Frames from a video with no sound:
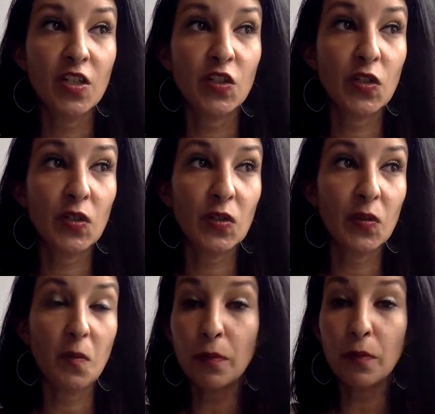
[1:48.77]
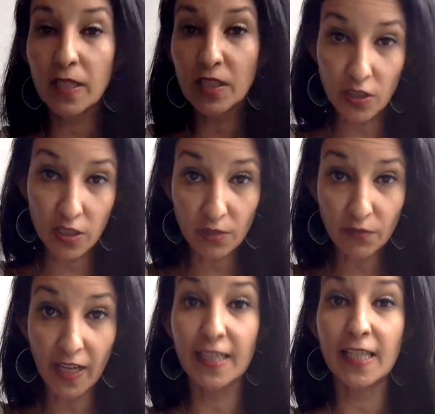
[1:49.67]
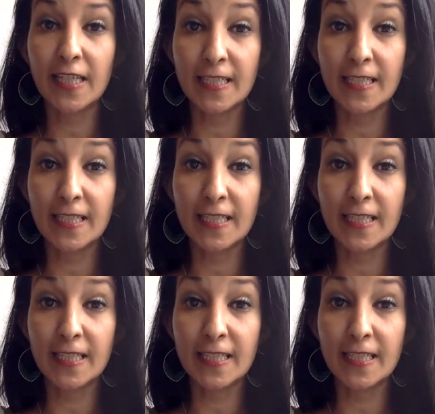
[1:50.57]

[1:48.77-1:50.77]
to bridge the divide that